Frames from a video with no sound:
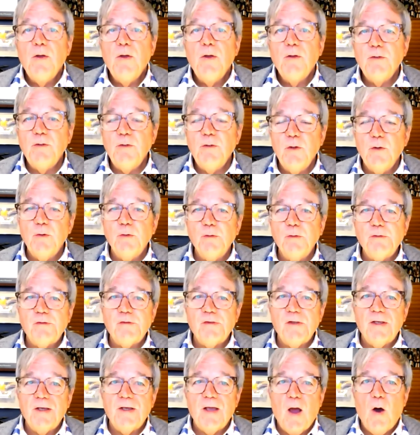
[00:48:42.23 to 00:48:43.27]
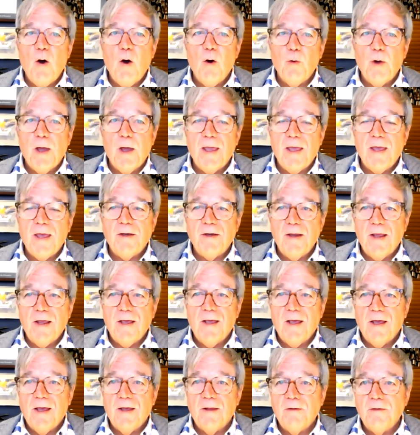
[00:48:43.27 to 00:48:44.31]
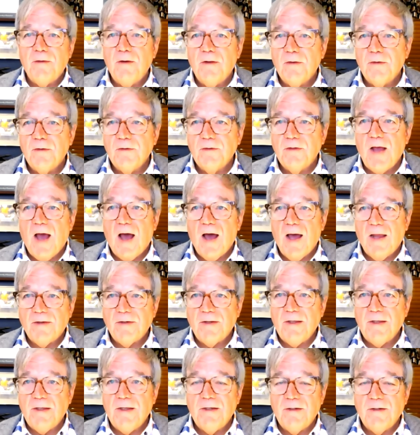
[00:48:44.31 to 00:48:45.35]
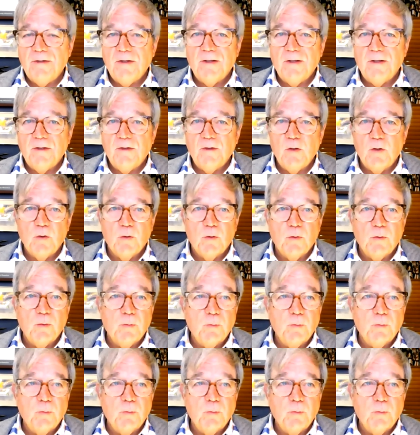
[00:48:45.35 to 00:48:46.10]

U C O N N dot E D U.